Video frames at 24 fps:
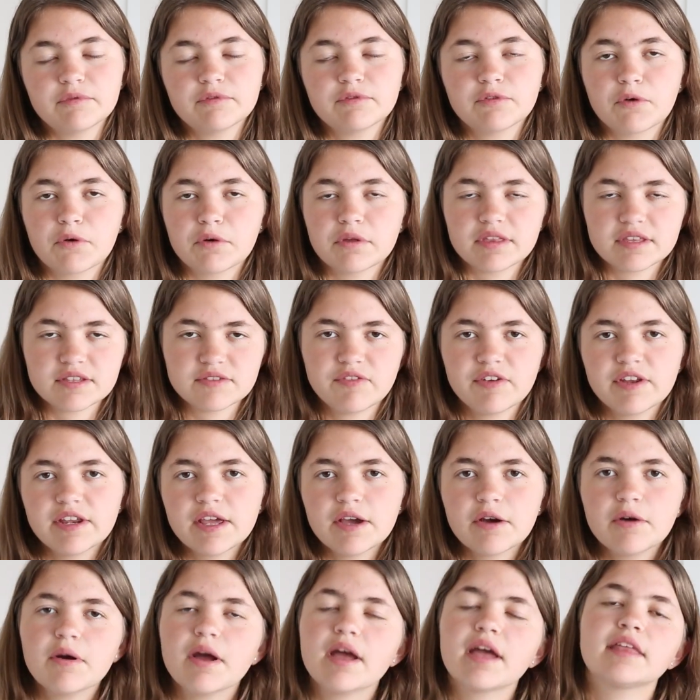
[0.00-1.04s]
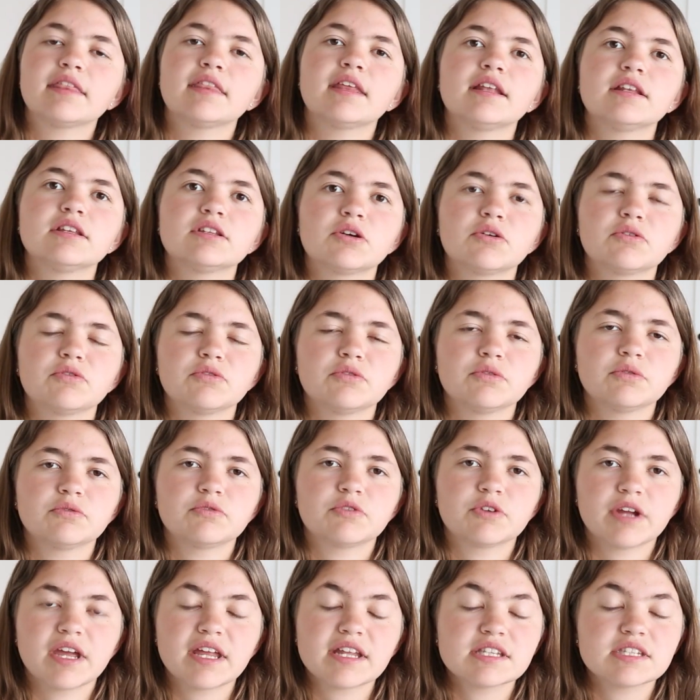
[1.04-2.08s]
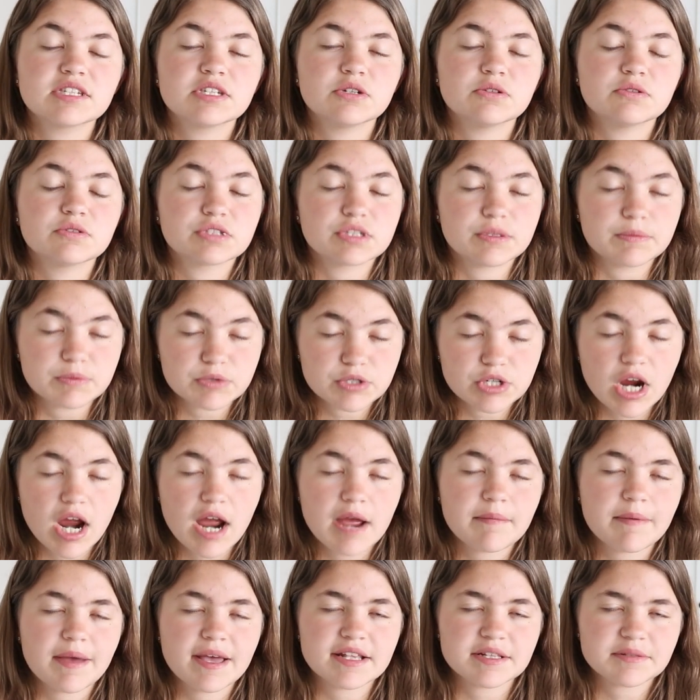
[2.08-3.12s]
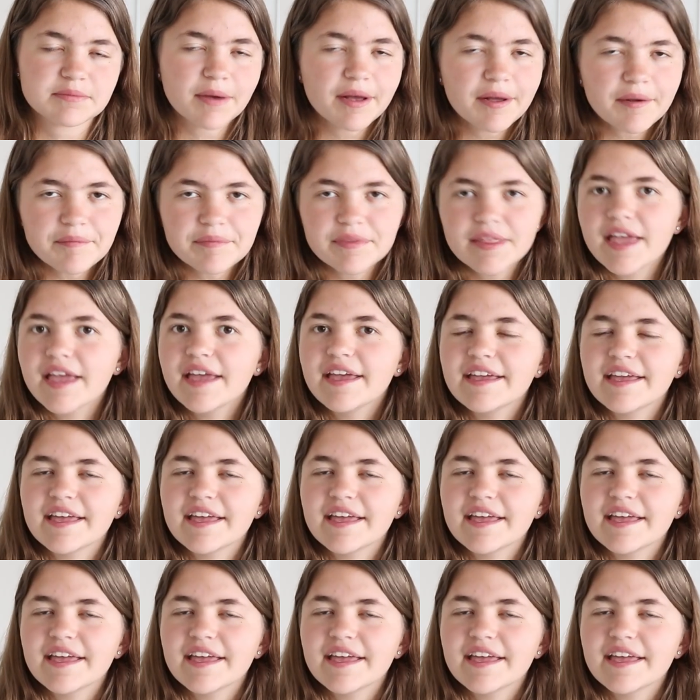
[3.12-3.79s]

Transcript: for this video, and then don't forget to subscribe as well.